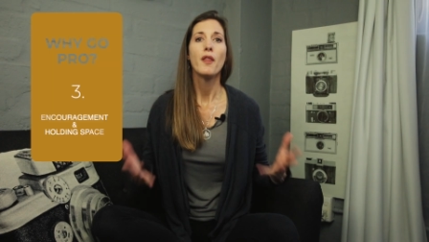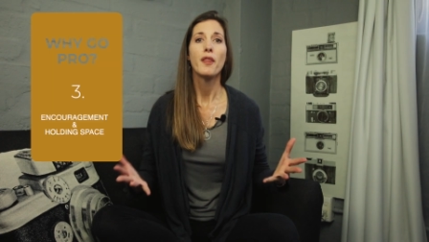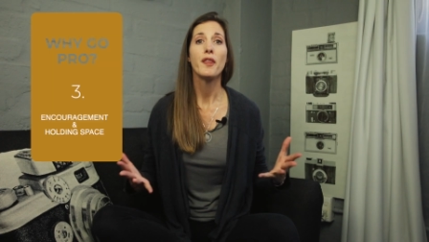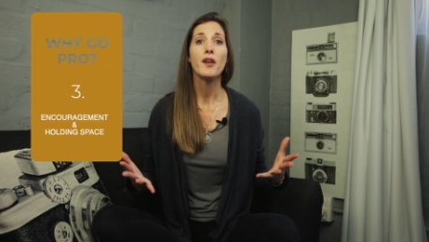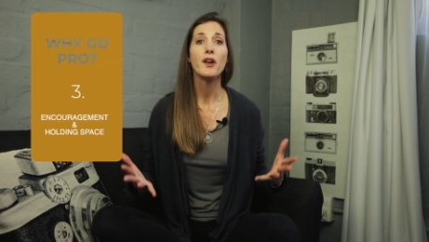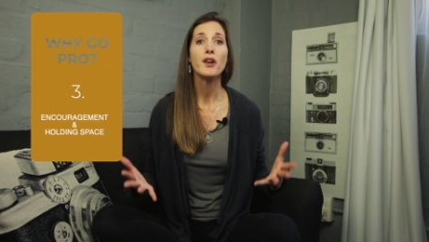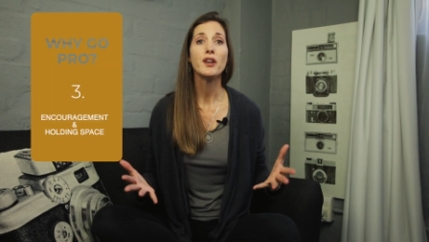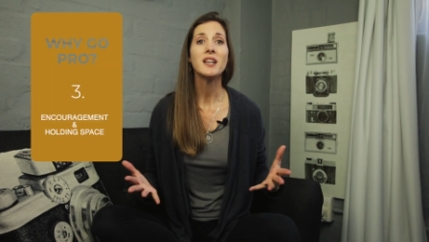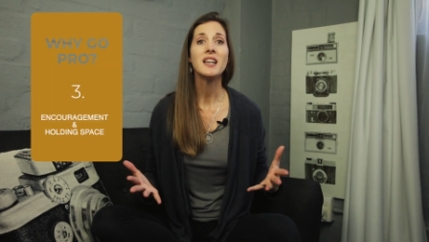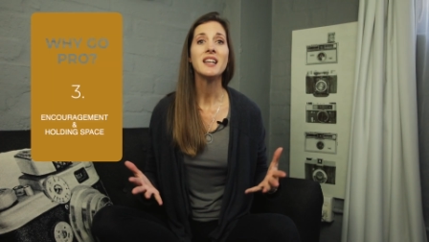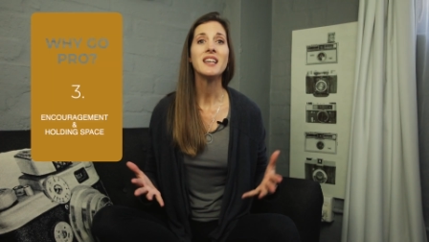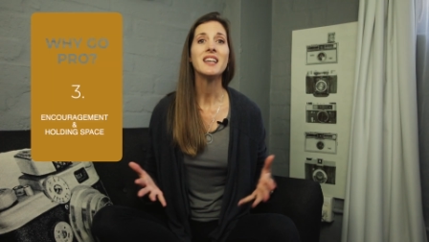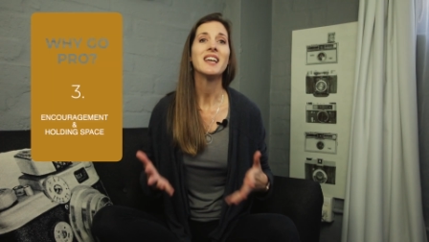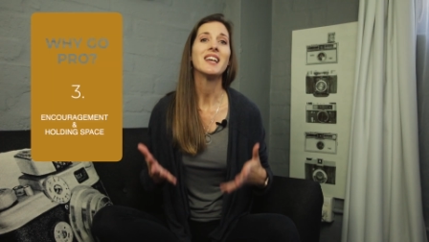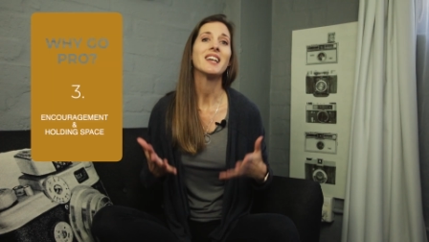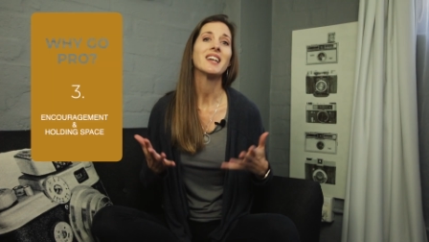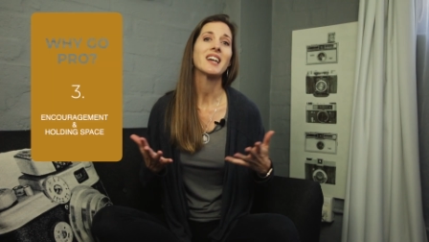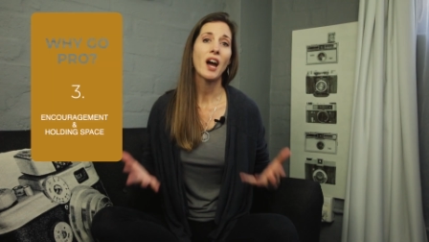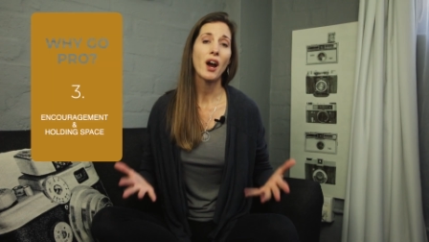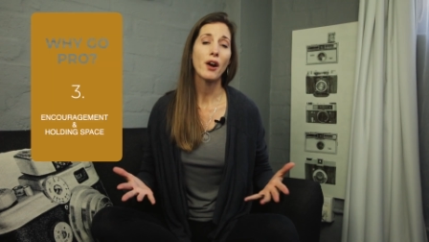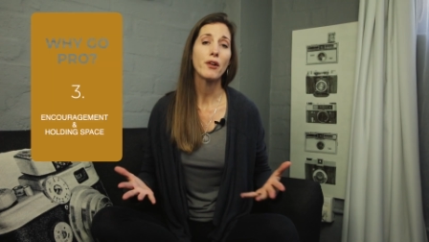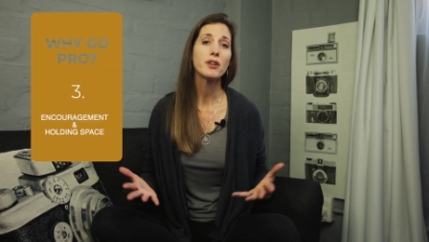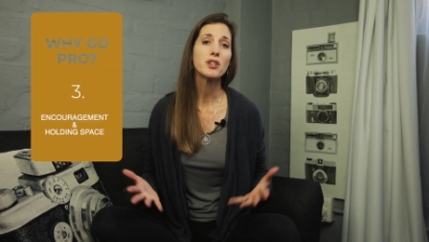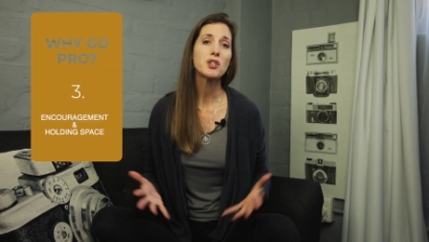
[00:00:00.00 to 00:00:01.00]
Thirdly,
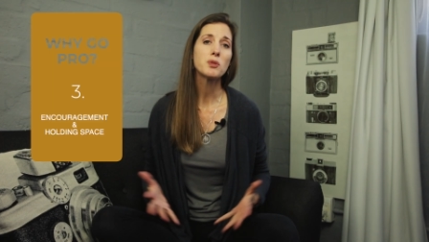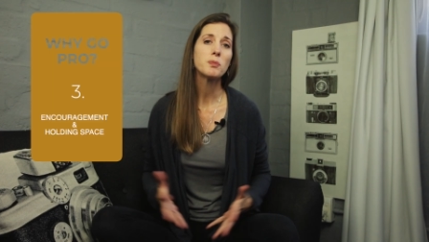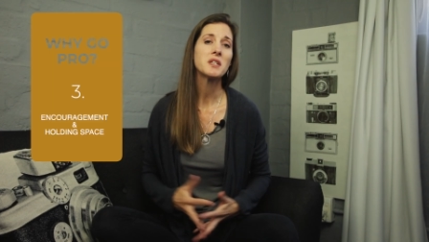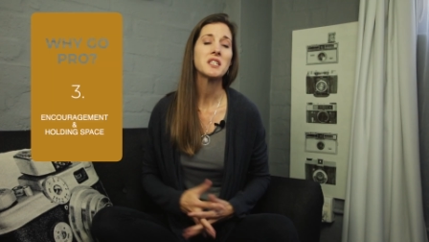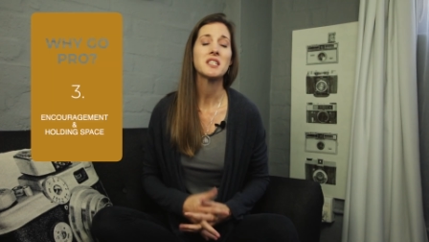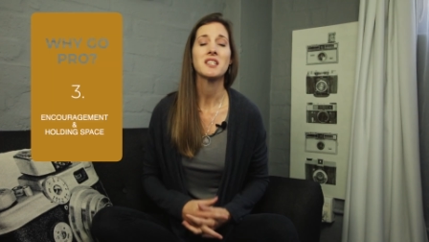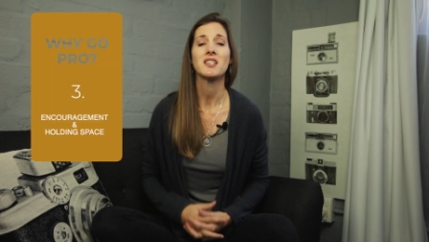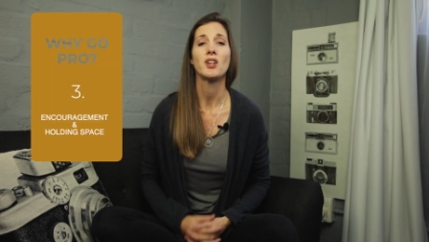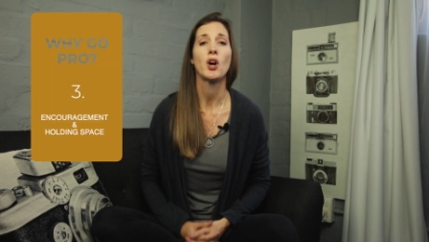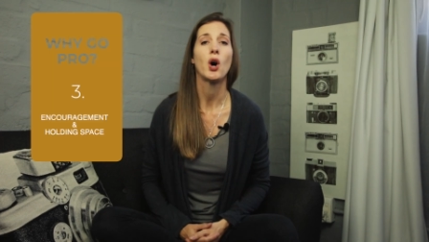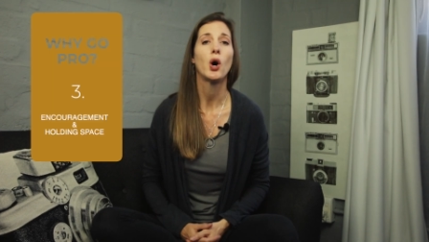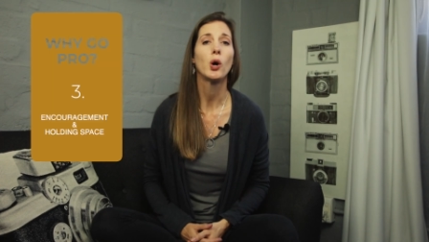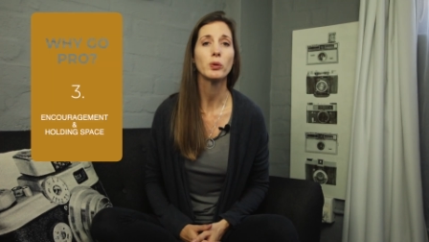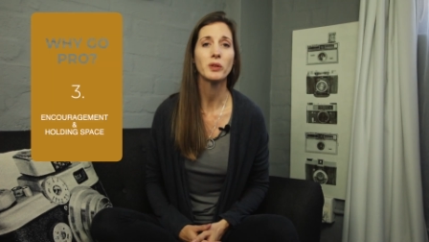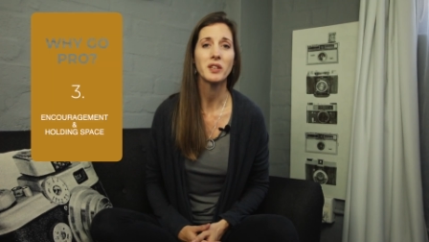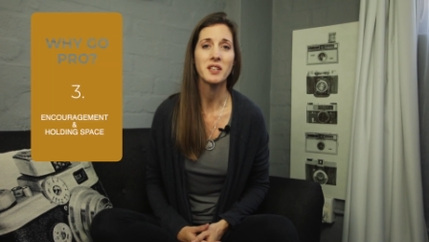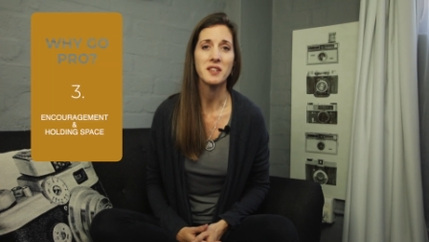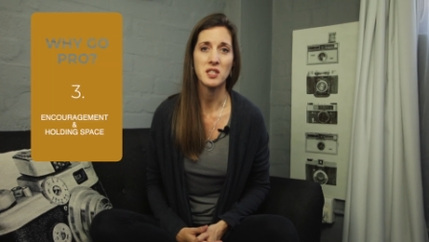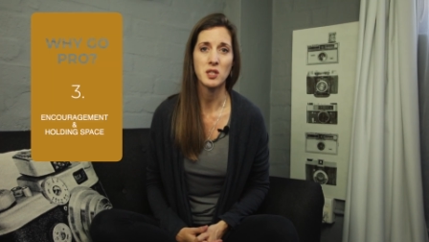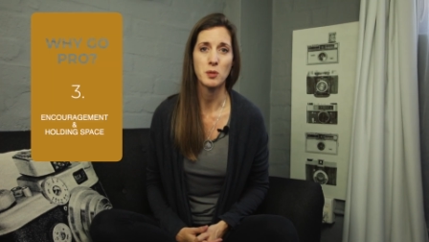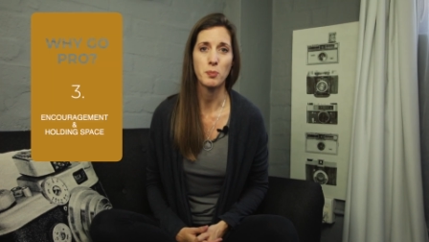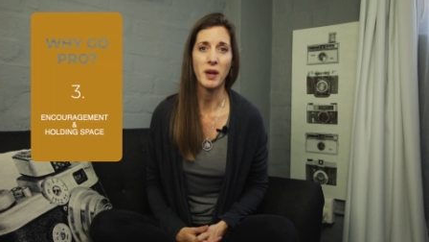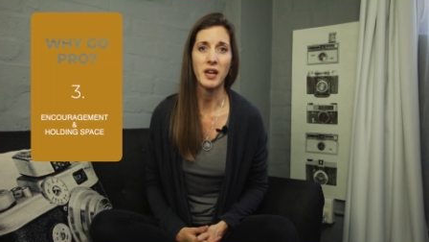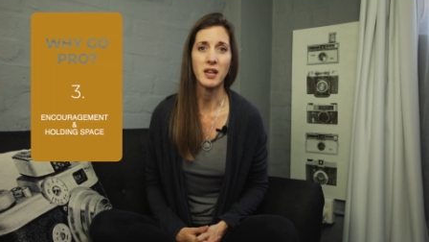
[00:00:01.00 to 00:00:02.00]
encouragement and holding
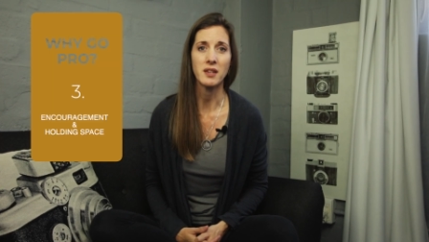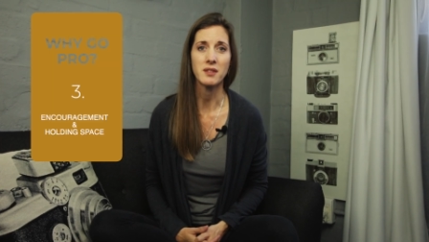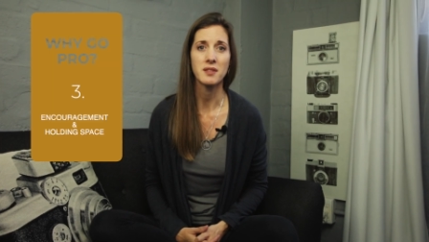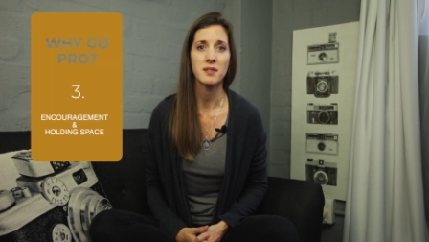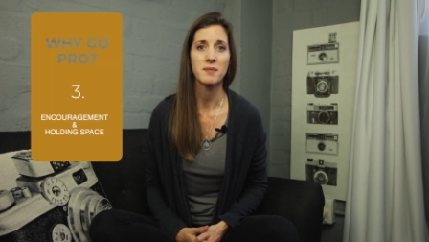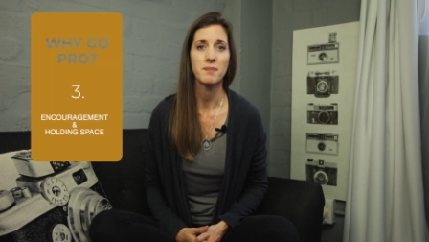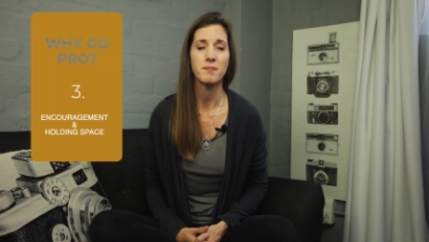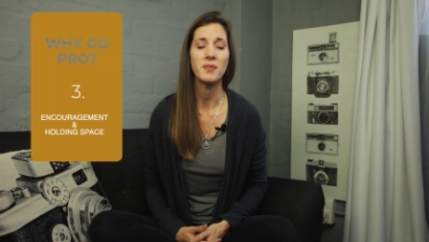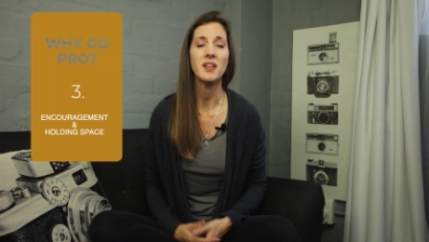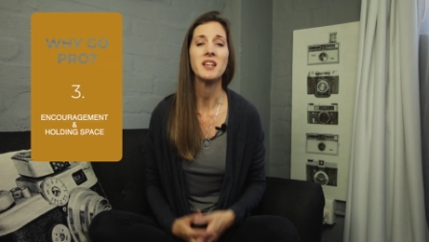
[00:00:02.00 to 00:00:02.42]
space.